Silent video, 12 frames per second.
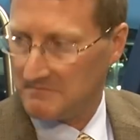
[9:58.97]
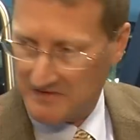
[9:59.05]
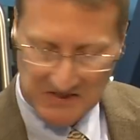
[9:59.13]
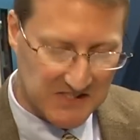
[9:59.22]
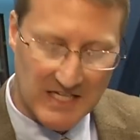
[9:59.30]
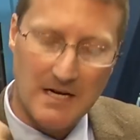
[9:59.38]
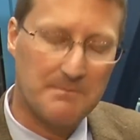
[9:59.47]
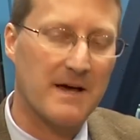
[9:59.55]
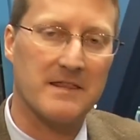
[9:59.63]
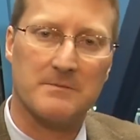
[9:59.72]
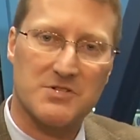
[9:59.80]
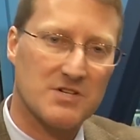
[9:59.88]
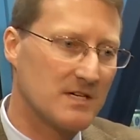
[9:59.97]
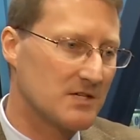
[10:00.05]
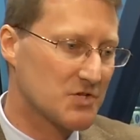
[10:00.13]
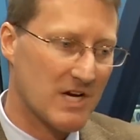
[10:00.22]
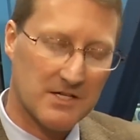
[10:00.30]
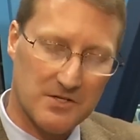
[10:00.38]
the setup on the machine,
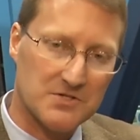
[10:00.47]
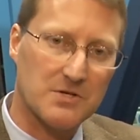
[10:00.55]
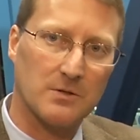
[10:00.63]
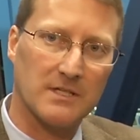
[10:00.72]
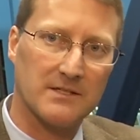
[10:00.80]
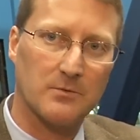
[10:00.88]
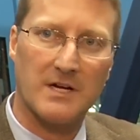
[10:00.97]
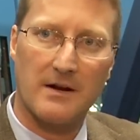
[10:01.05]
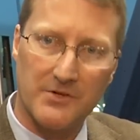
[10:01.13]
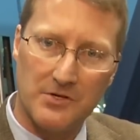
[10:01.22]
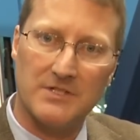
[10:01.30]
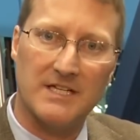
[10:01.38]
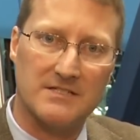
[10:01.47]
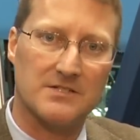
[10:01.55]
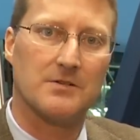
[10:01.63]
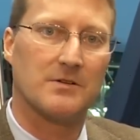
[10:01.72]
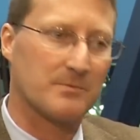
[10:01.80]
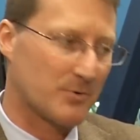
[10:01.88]
check your tooling, whatever you need to
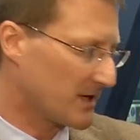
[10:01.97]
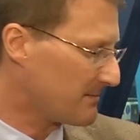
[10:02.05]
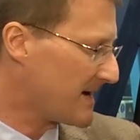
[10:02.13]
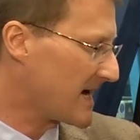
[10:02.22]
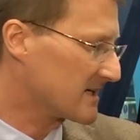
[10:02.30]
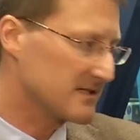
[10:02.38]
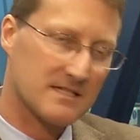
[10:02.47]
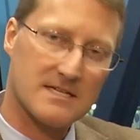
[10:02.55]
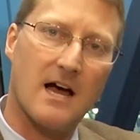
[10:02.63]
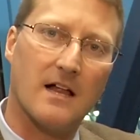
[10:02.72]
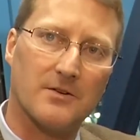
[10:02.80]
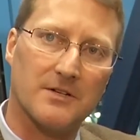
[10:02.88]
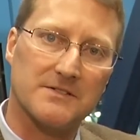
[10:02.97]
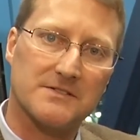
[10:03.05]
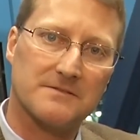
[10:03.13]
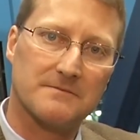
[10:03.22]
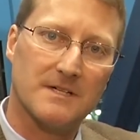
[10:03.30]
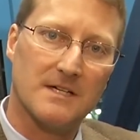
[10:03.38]
do to bring it back into tolerance.